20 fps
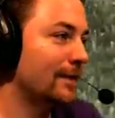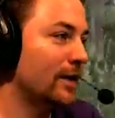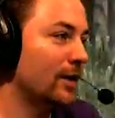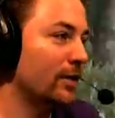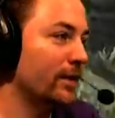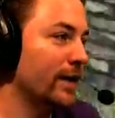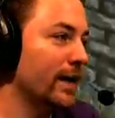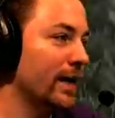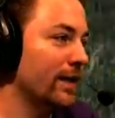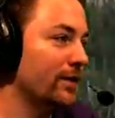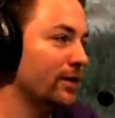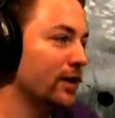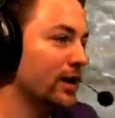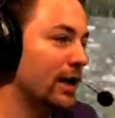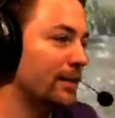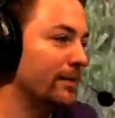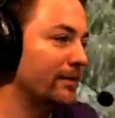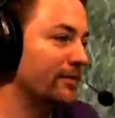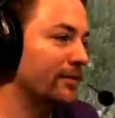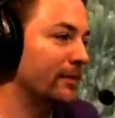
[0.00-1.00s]
Oh yeah, they're
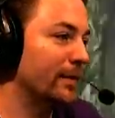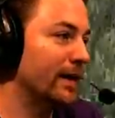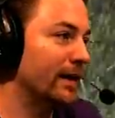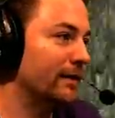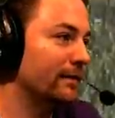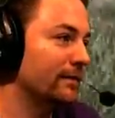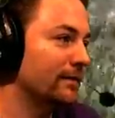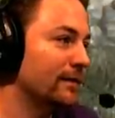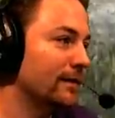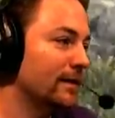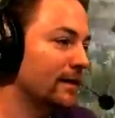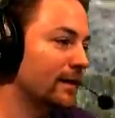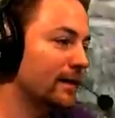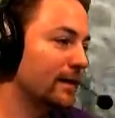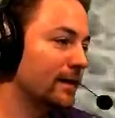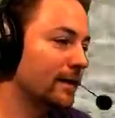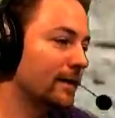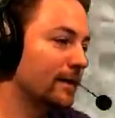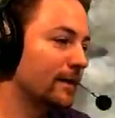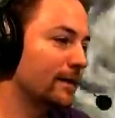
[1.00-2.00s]
coming for me. I don't
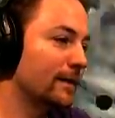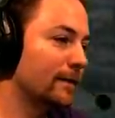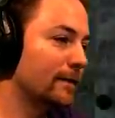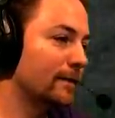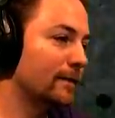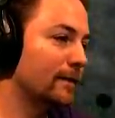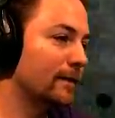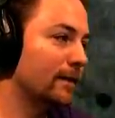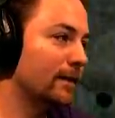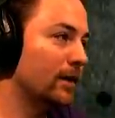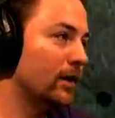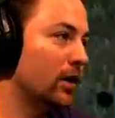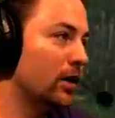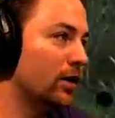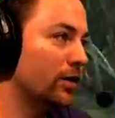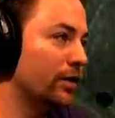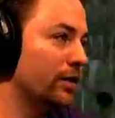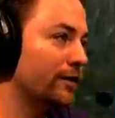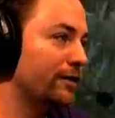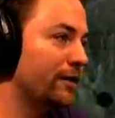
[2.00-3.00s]
think he did though.
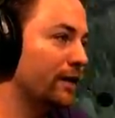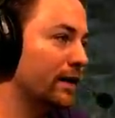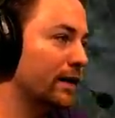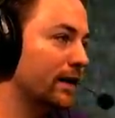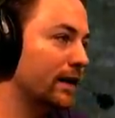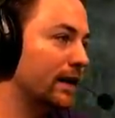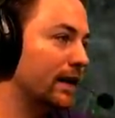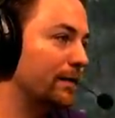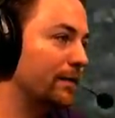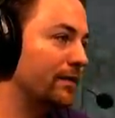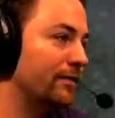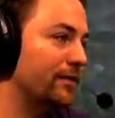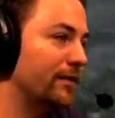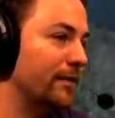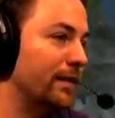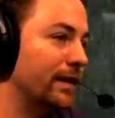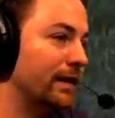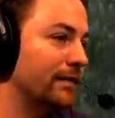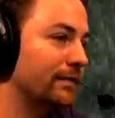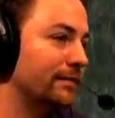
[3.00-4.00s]
Oh, they're fucking coming for
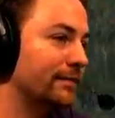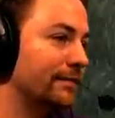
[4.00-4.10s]
me.